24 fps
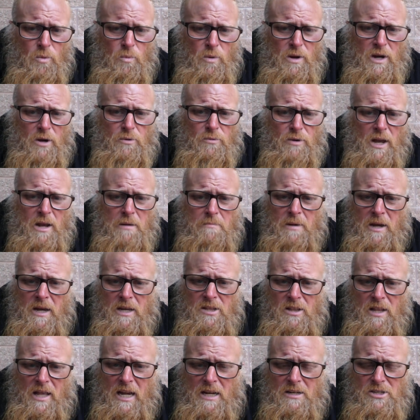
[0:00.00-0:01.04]
When I ran my
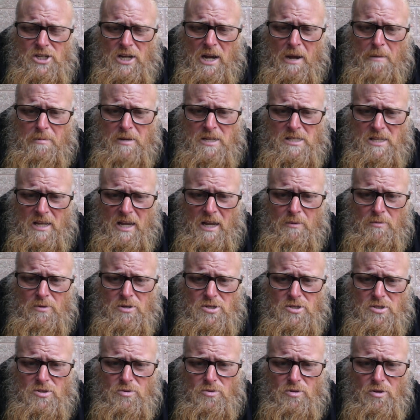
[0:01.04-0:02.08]
Japanese language
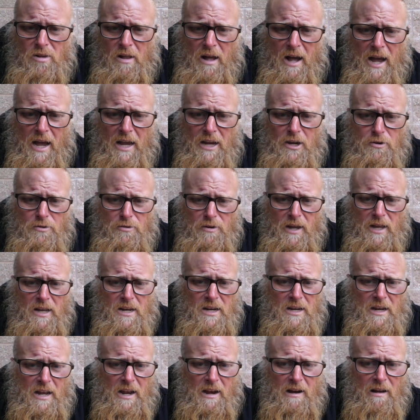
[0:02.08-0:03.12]
school, I
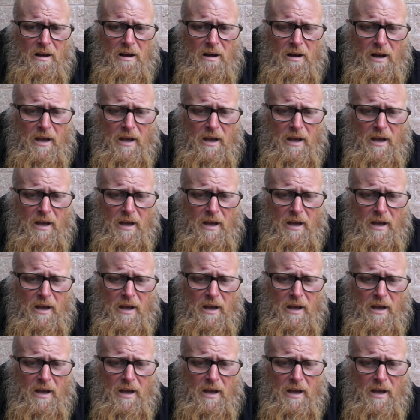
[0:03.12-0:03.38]
created an,